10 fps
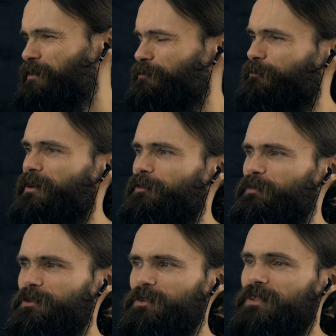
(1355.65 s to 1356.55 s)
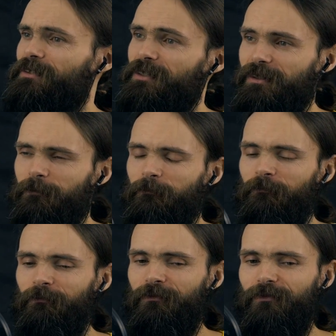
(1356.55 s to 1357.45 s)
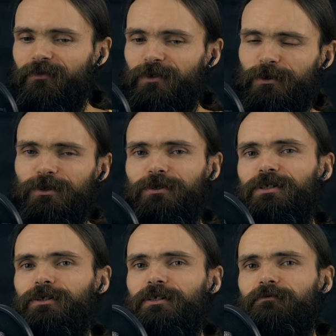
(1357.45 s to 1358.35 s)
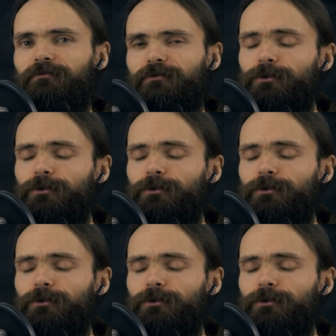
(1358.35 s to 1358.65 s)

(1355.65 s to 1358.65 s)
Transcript: for 5 minutes, and then you study again,